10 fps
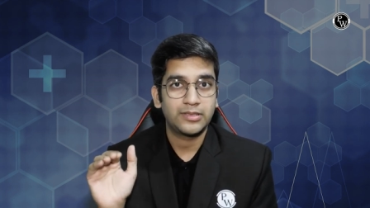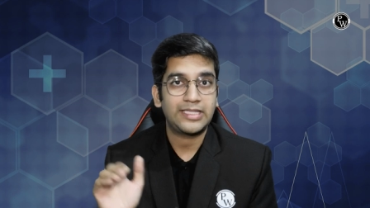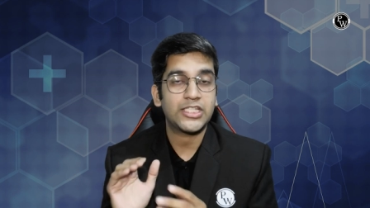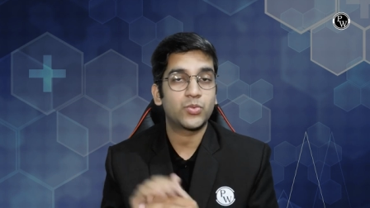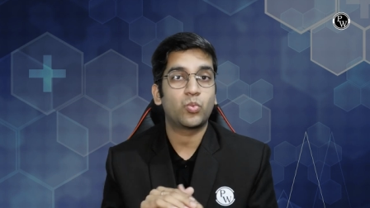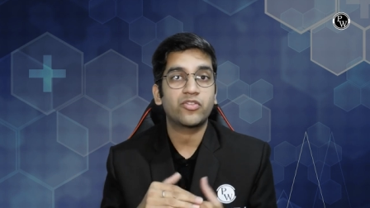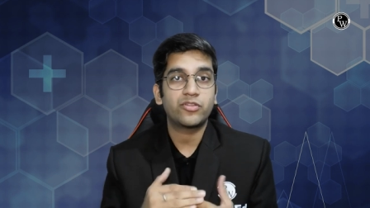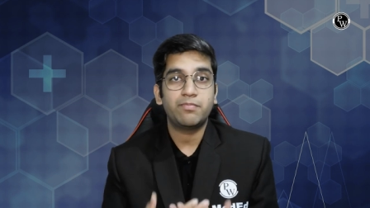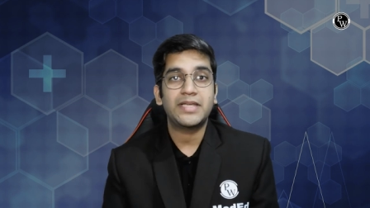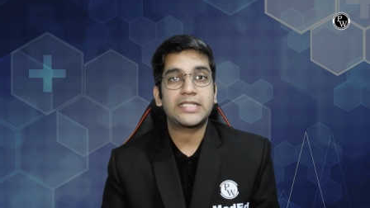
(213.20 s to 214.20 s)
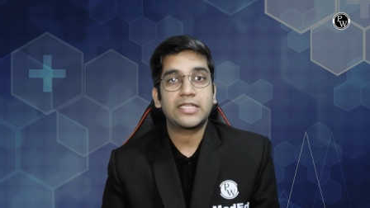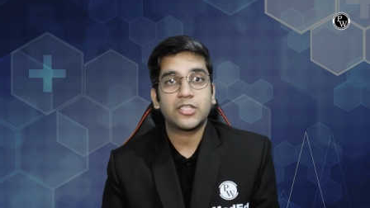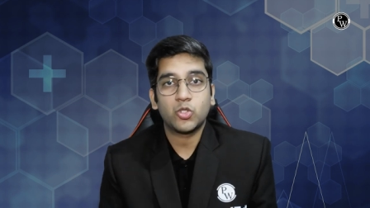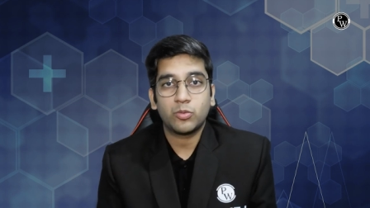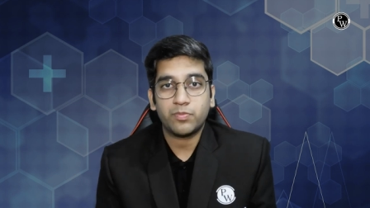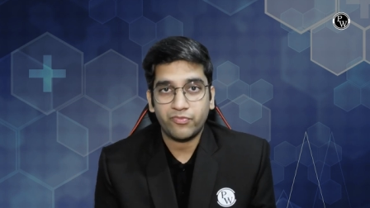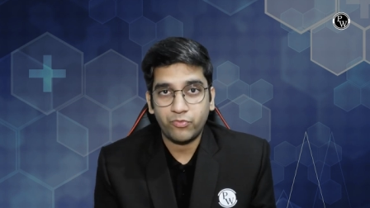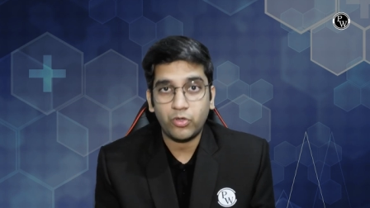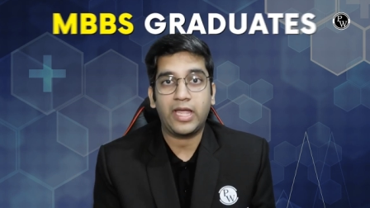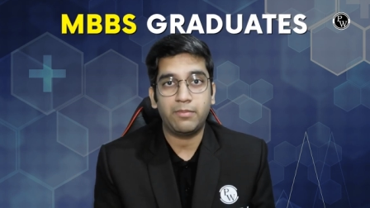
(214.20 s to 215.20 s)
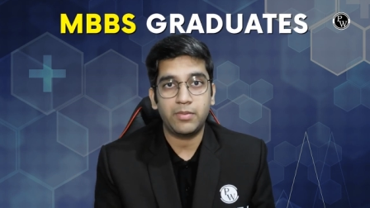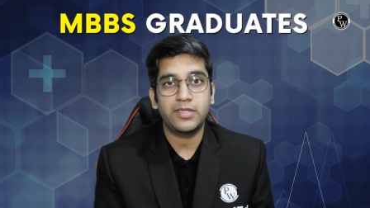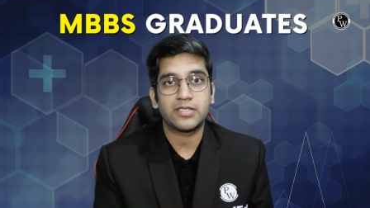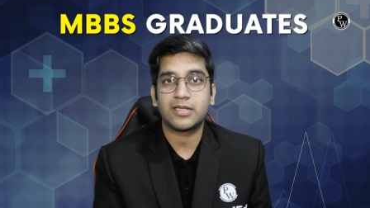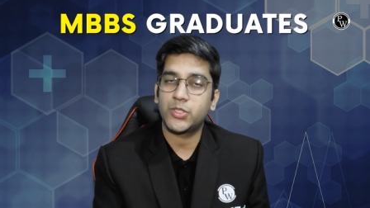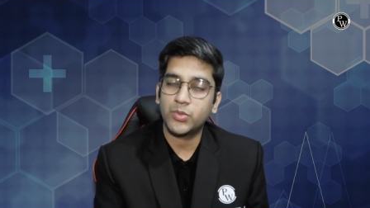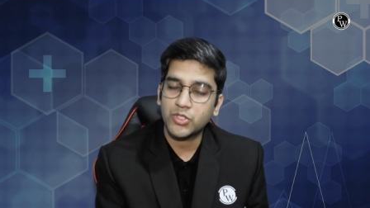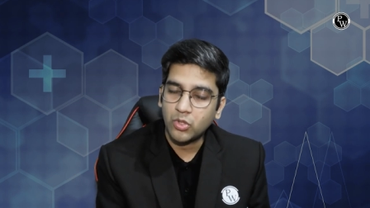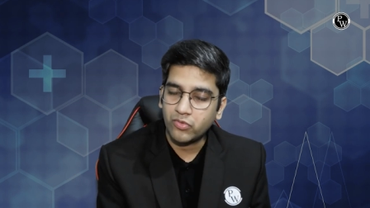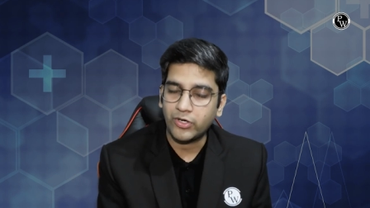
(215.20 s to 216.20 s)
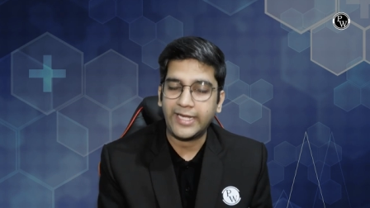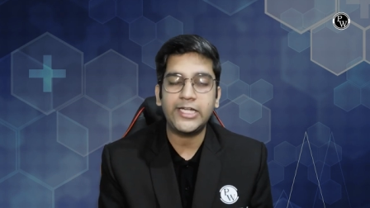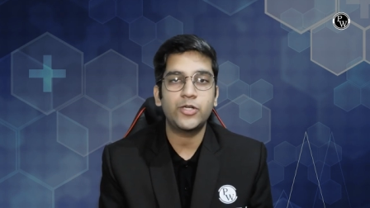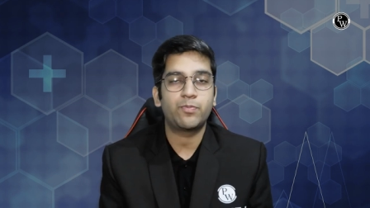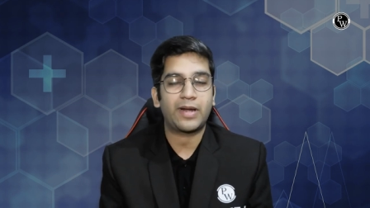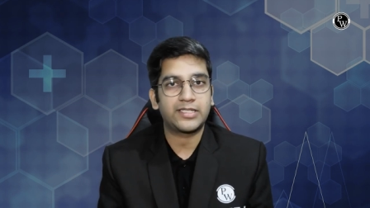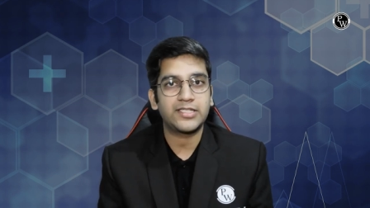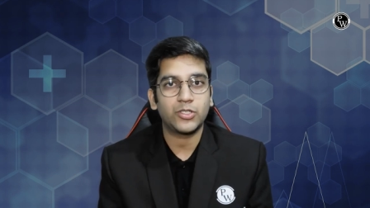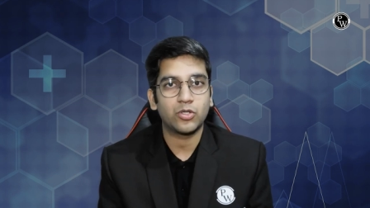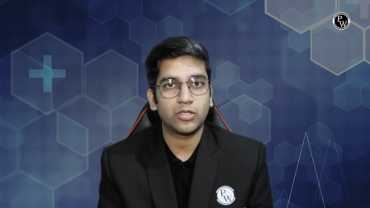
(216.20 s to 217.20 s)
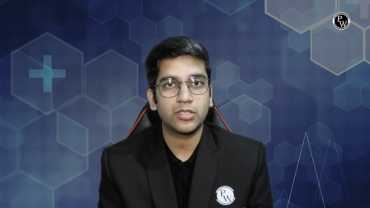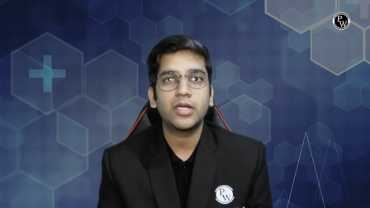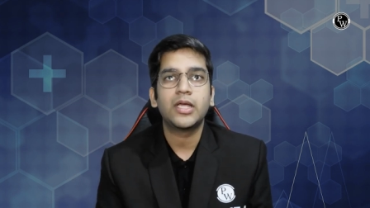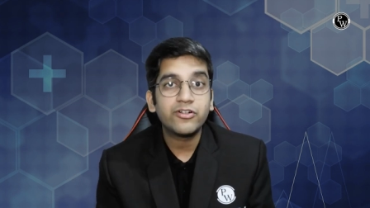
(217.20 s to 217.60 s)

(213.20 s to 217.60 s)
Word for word: That's one of the best stethoscope for MBBS graduates or for any practicing doctor.